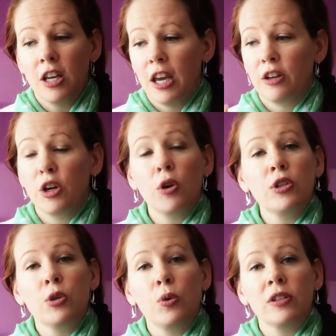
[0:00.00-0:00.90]
and go
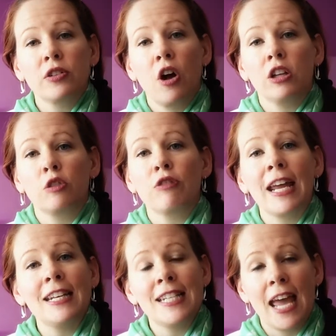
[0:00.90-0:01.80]
to what's called a
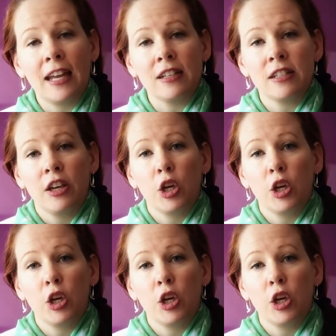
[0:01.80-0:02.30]
red tent